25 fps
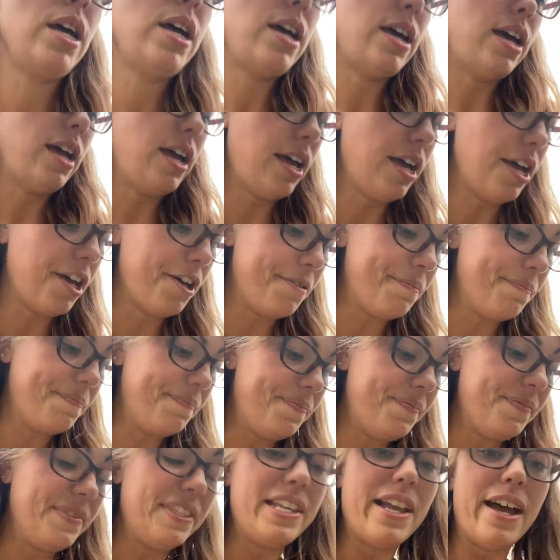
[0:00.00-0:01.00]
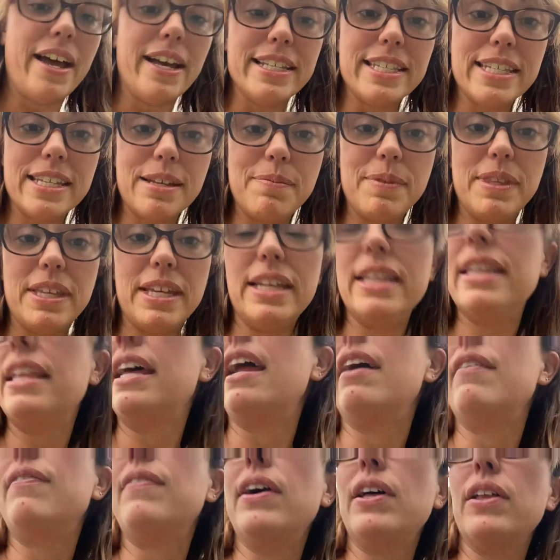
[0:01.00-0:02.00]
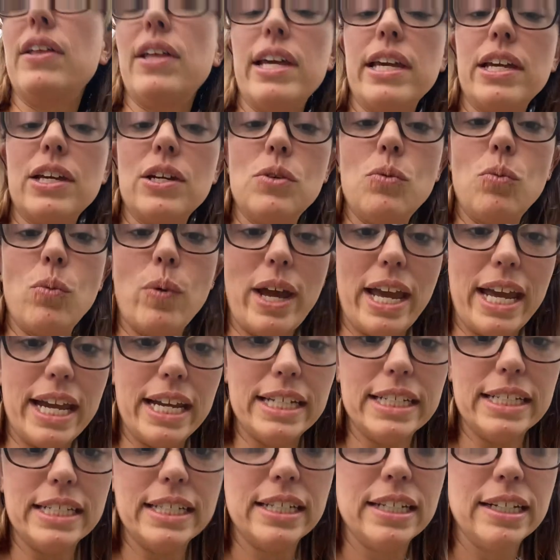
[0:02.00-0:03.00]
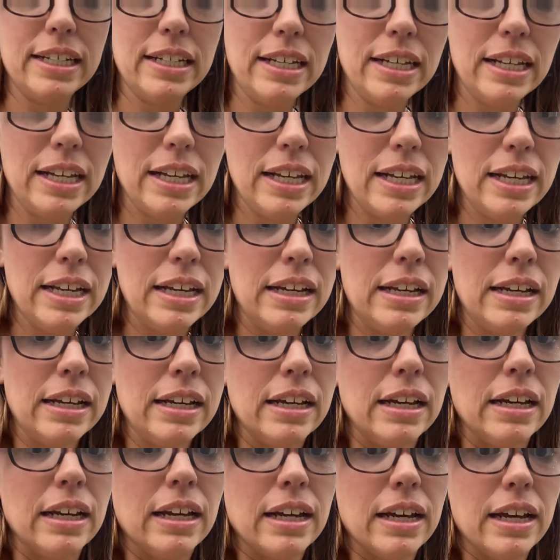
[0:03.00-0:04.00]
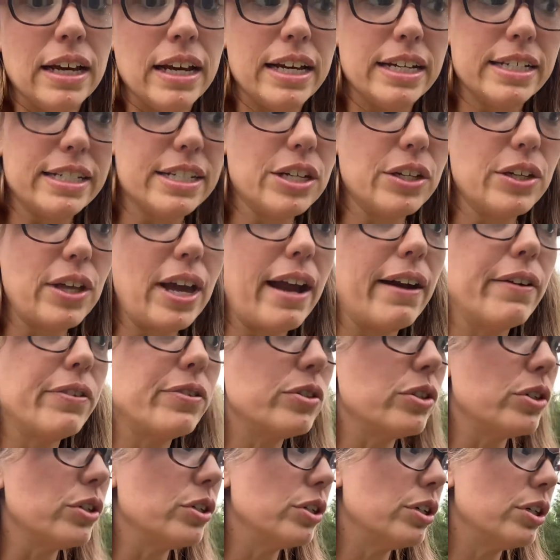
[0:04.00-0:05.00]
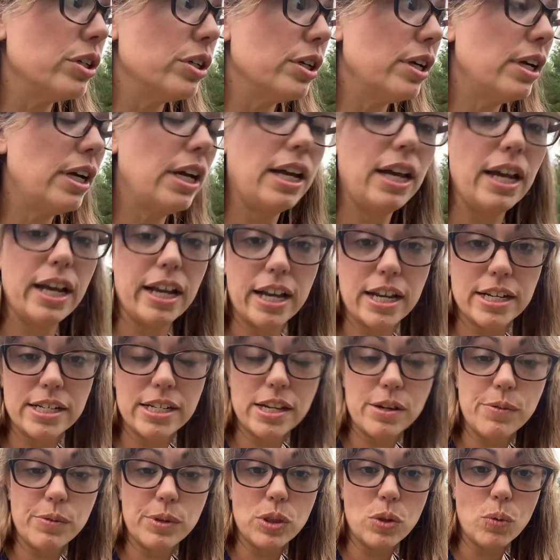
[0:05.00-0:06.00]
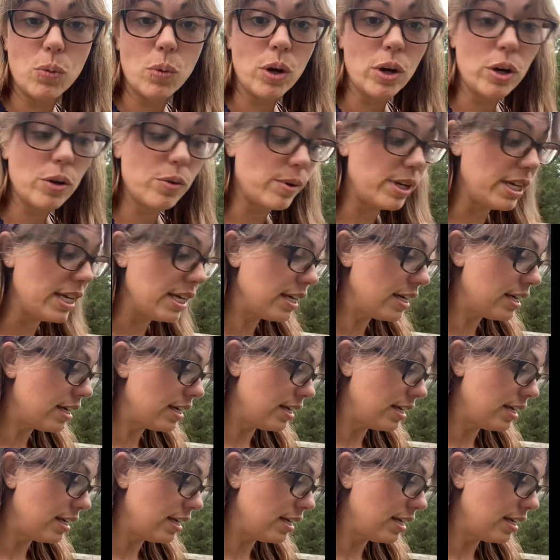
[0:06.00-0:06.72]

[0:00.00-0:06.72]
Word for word: um, not something that I felt like could wait until after I got done with the work week.